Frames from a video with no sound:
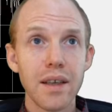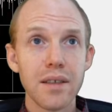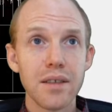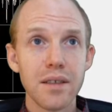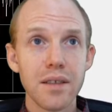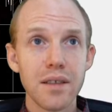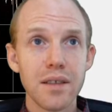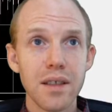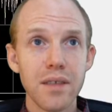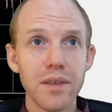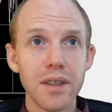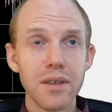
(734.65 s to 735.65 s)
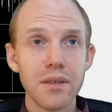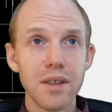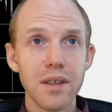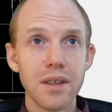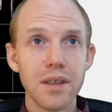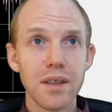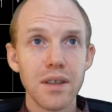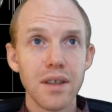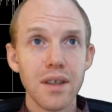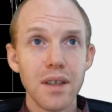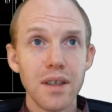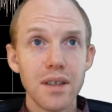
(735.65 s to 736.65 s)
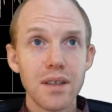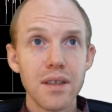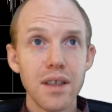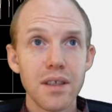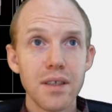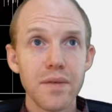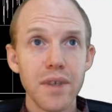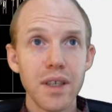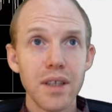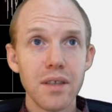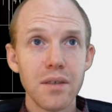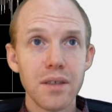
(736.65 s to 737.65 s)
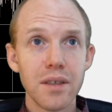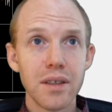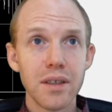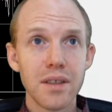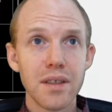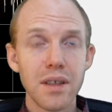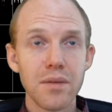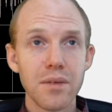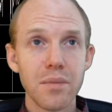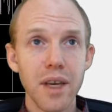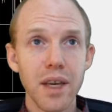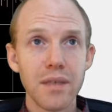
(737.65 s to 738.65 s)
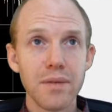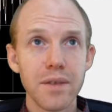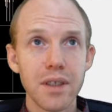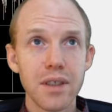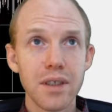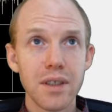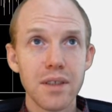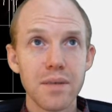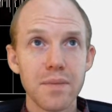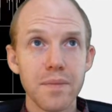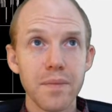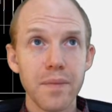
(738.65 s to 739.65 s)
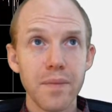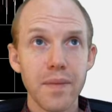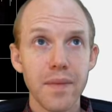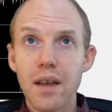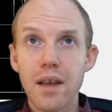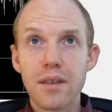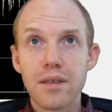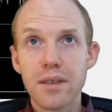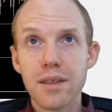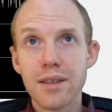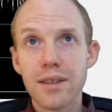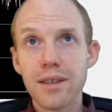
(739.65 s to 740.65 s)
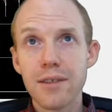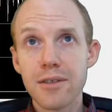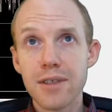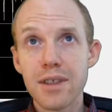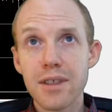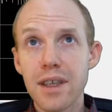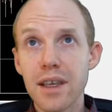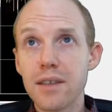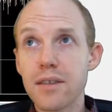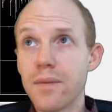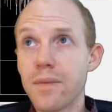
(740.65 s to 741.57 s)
So you can save it to a C S V, or you can save the math functions. So let's close this out.